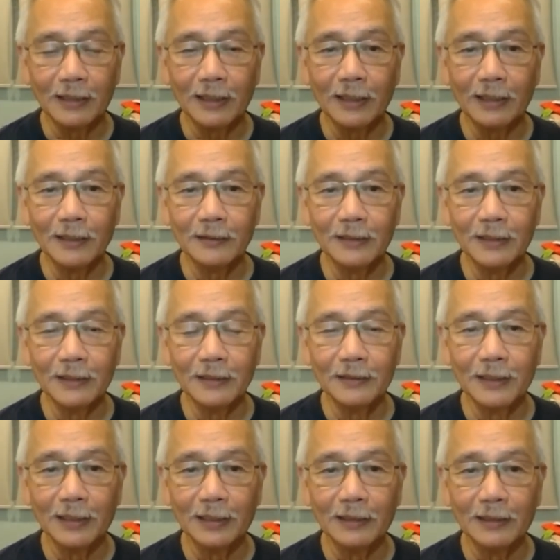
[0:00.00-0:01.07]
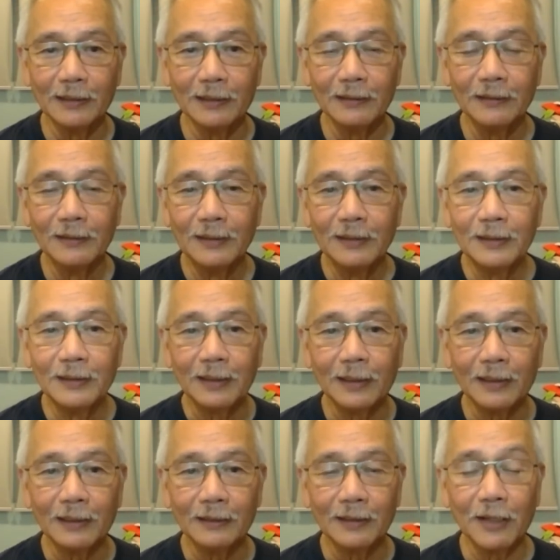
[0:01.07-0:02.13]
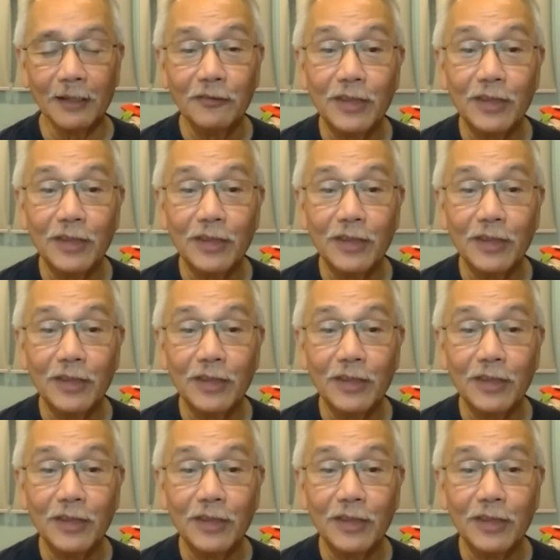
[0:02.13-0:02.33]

a, a, the, the, uh,